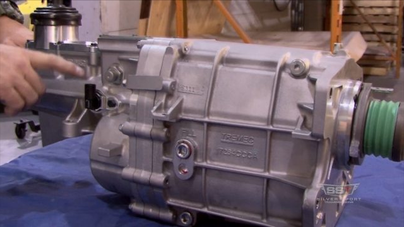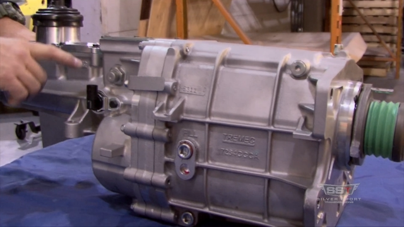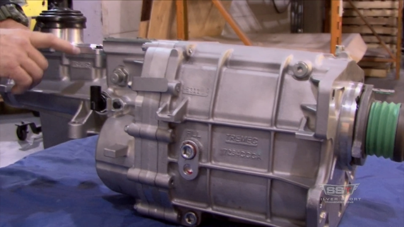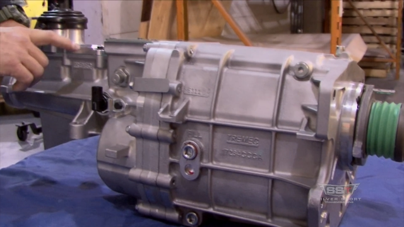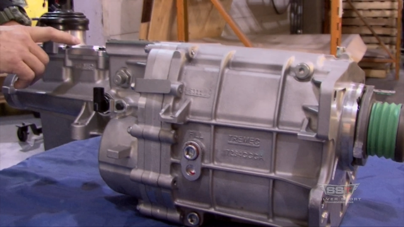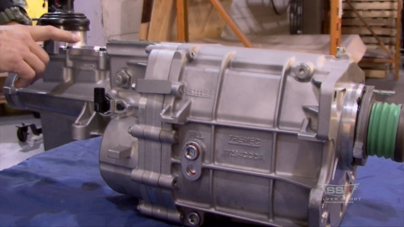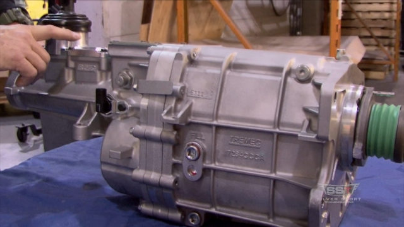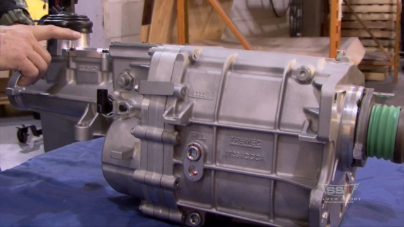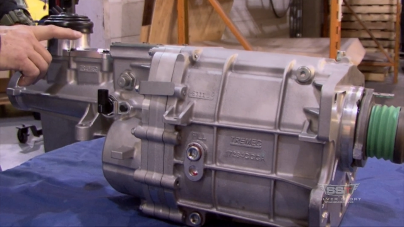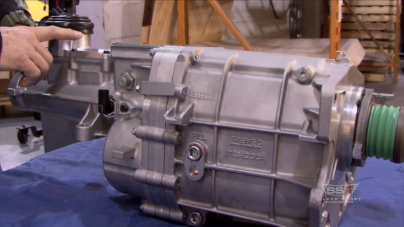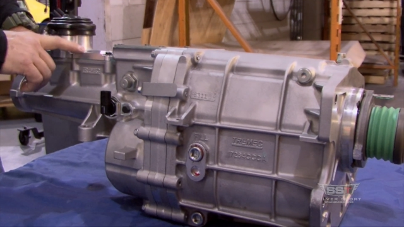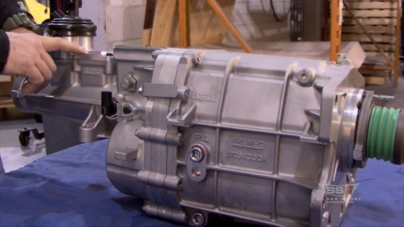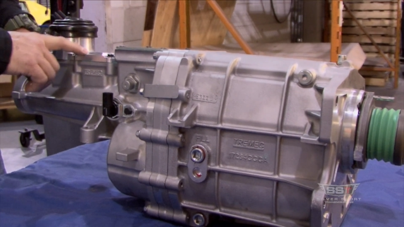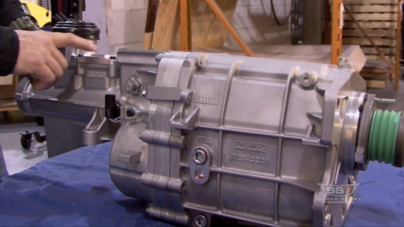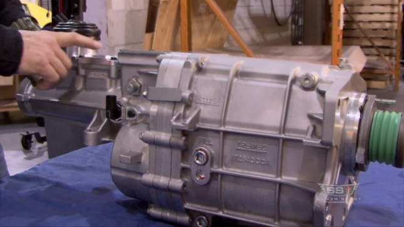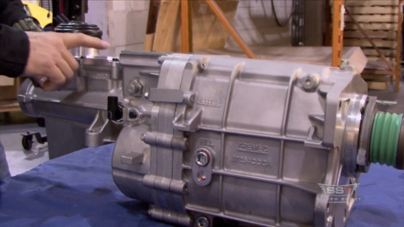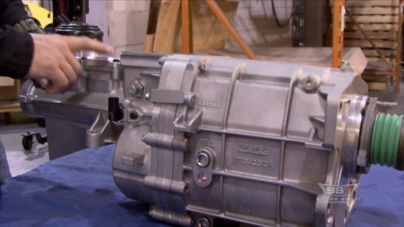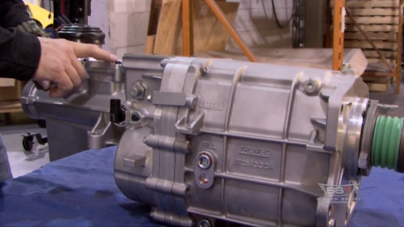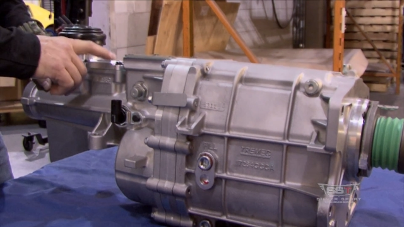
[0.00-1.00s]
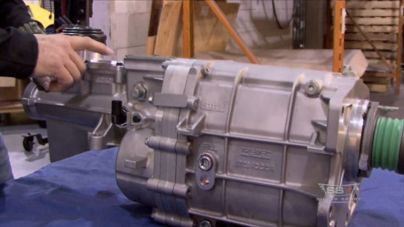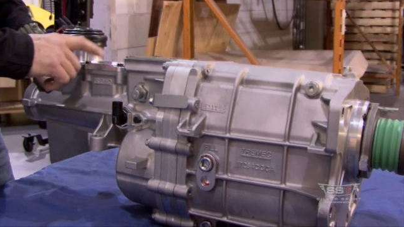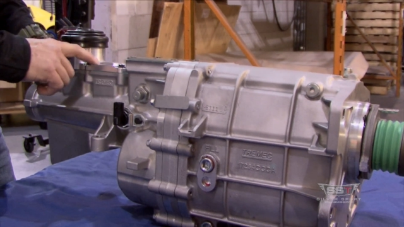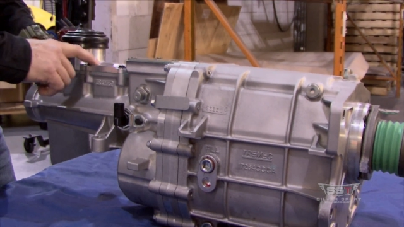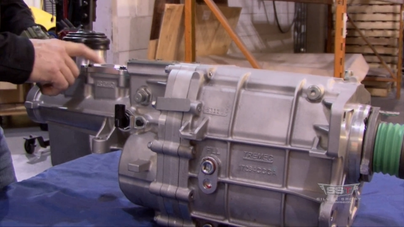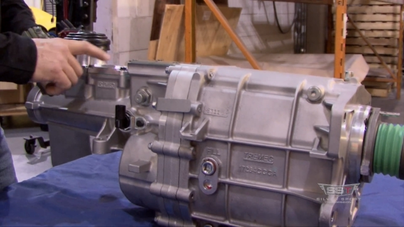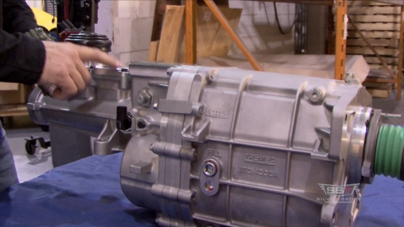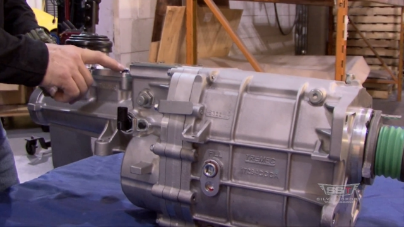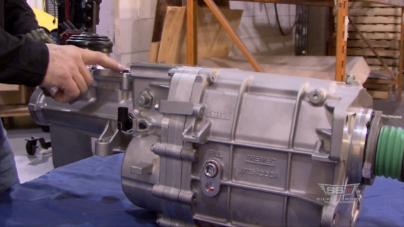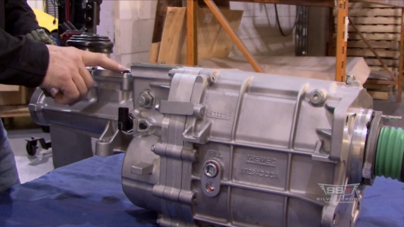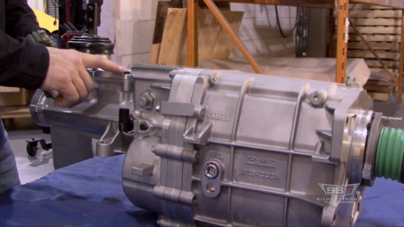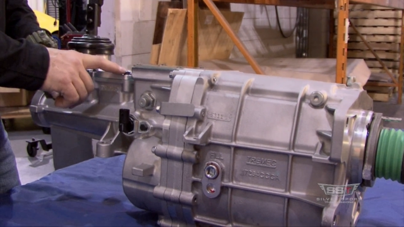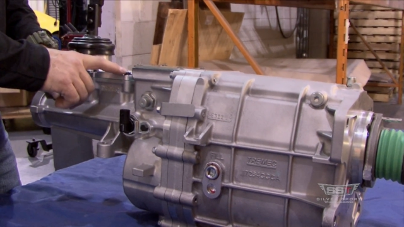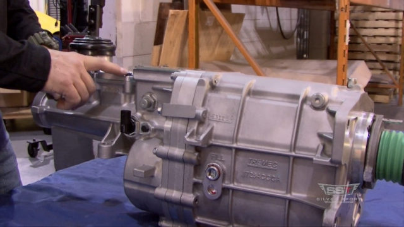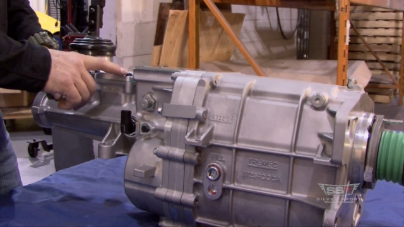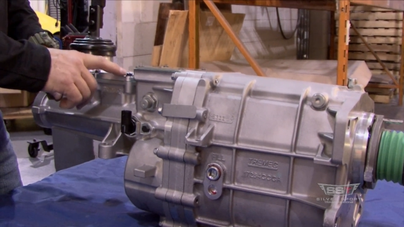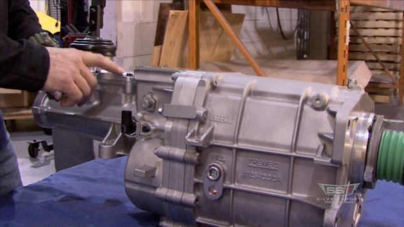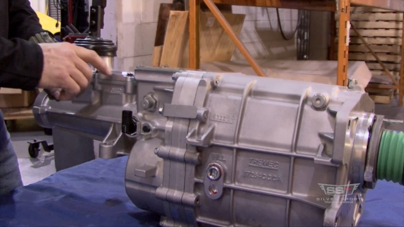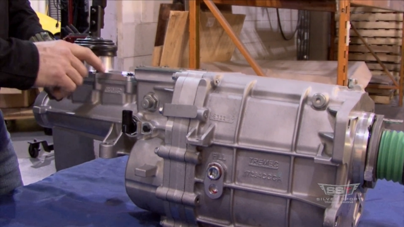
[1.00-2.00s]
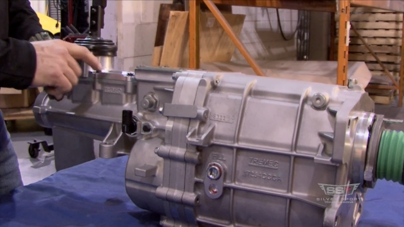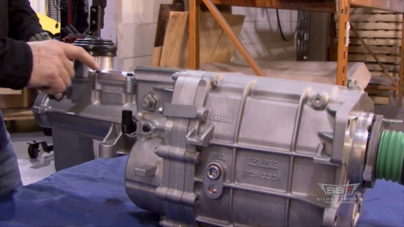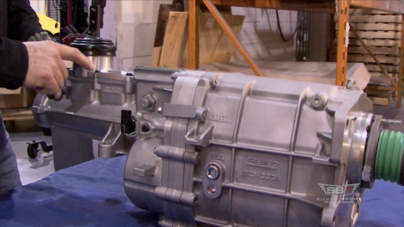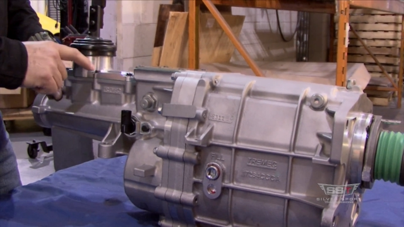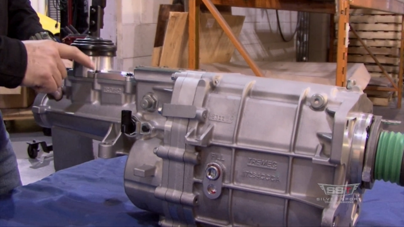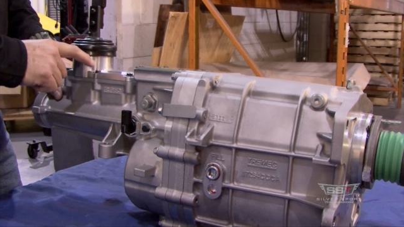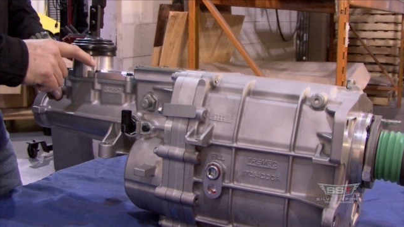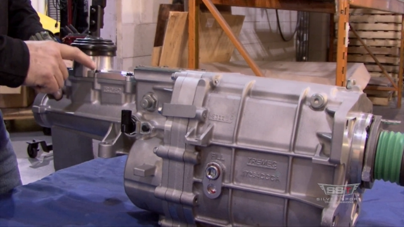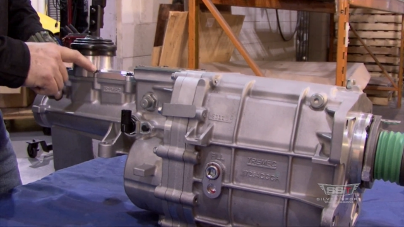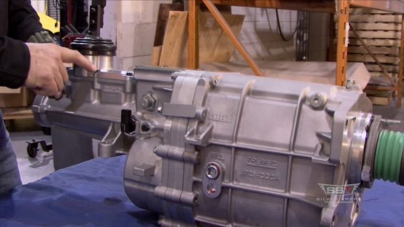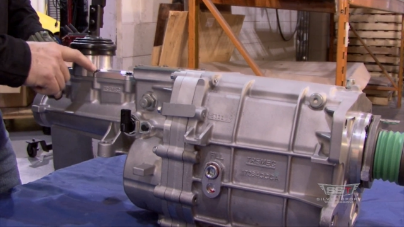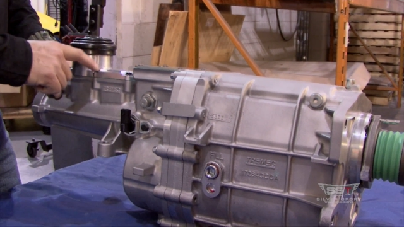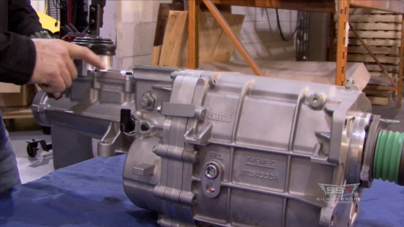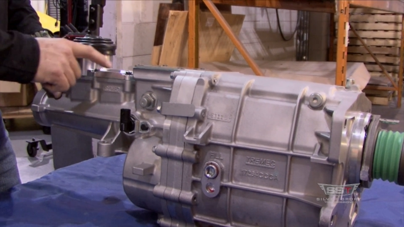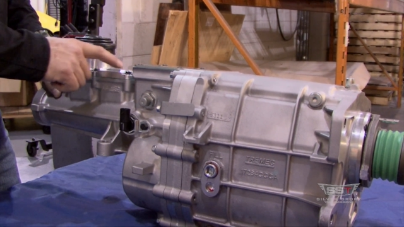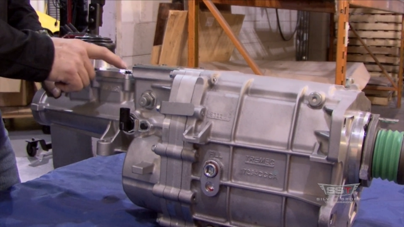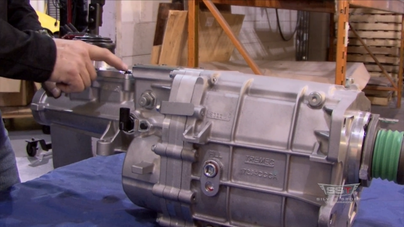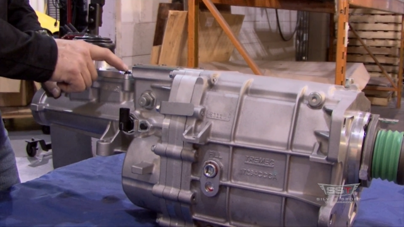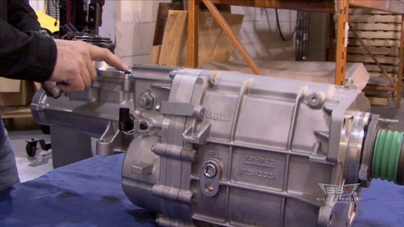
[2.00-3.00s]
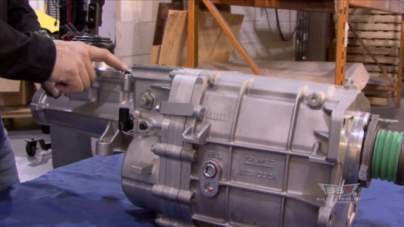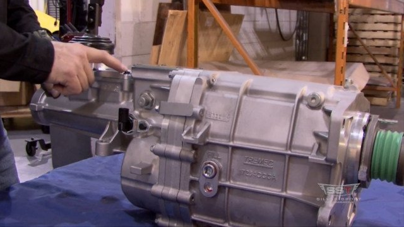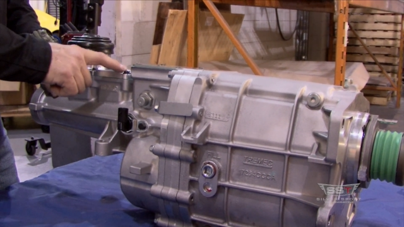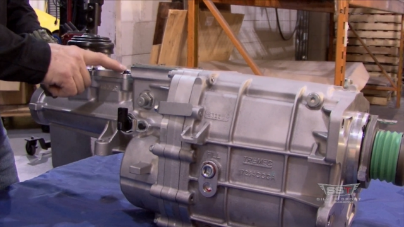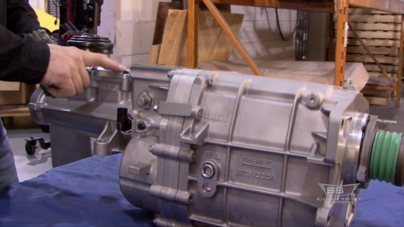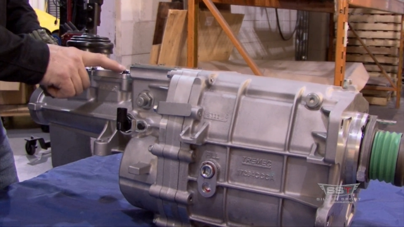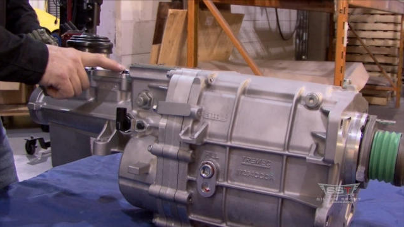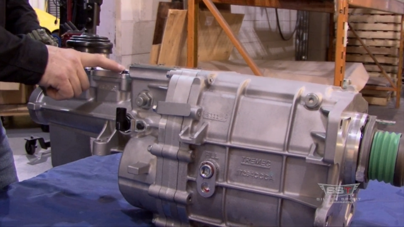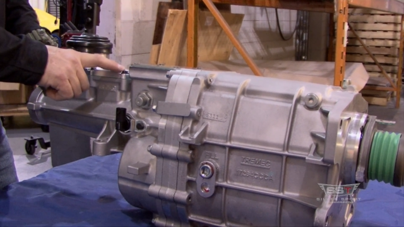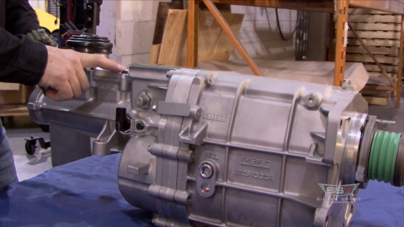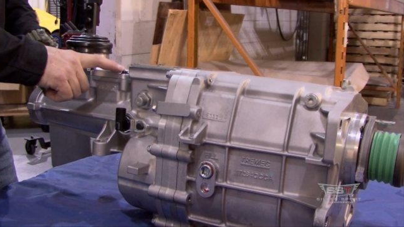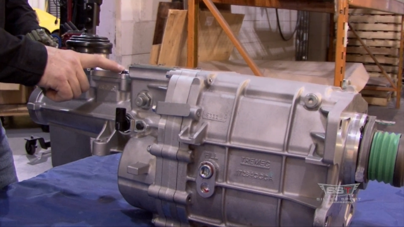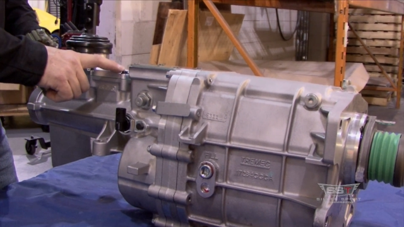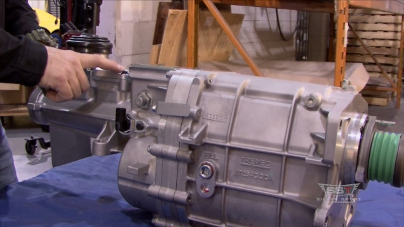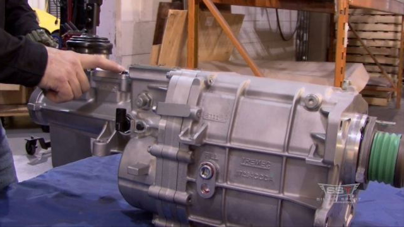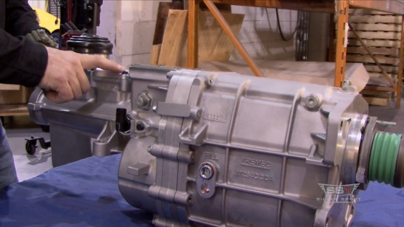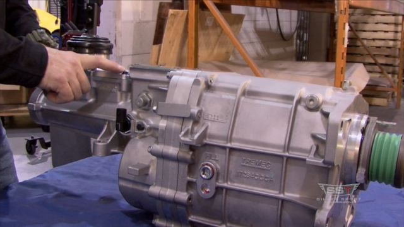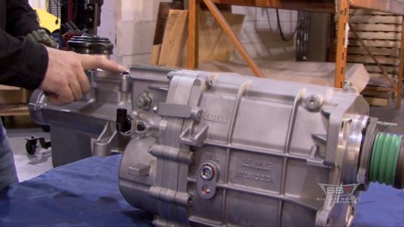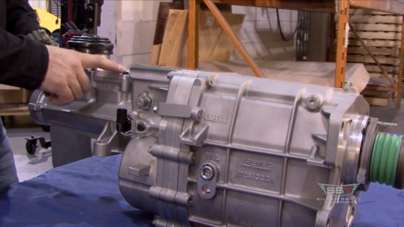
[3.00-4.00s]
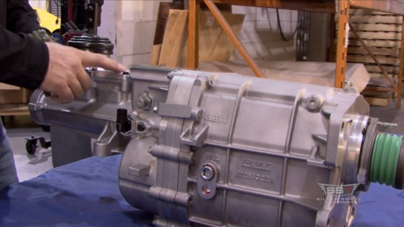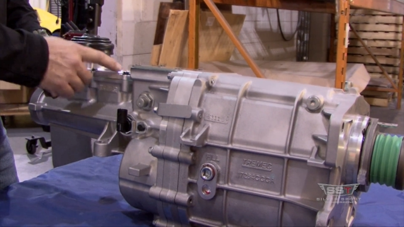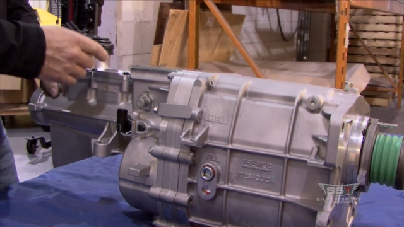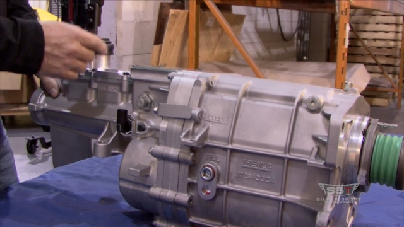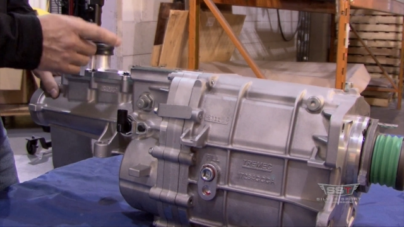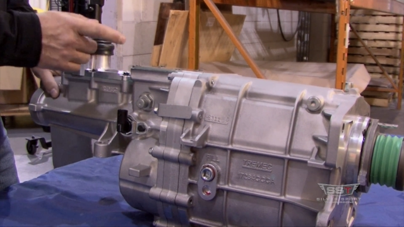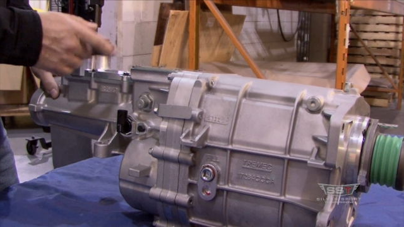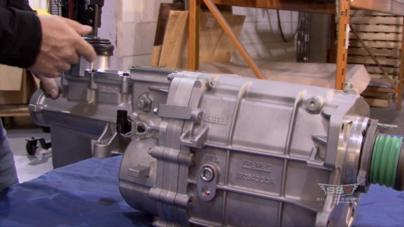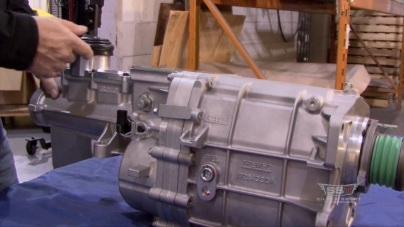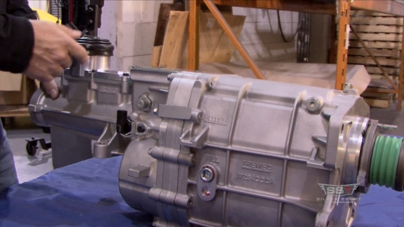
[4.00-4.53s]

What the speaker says: [unreadable: no face in view]